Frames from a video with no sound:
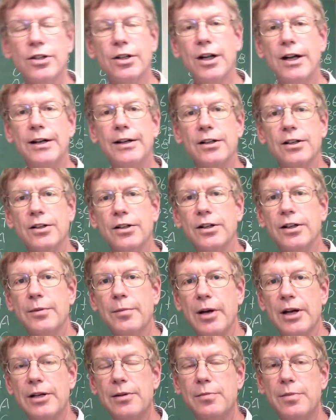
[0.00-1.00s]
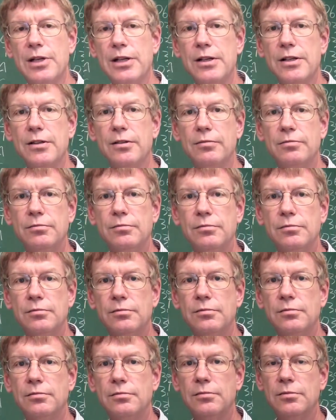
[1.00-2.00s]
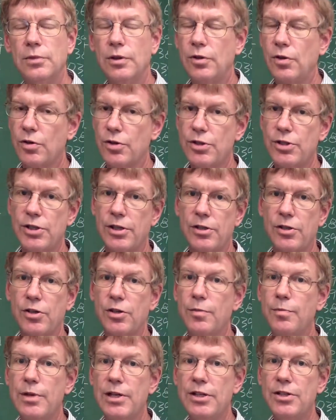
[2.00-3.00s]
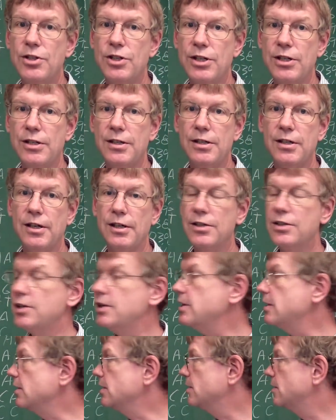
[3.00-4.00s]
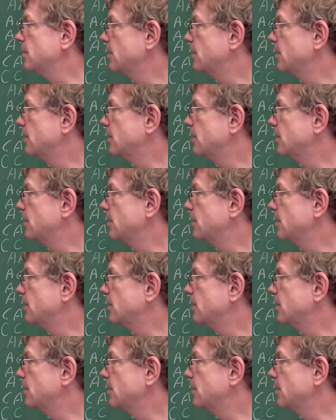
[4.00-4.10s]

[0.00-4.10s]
likelihood might be? Of course, it could be G and T.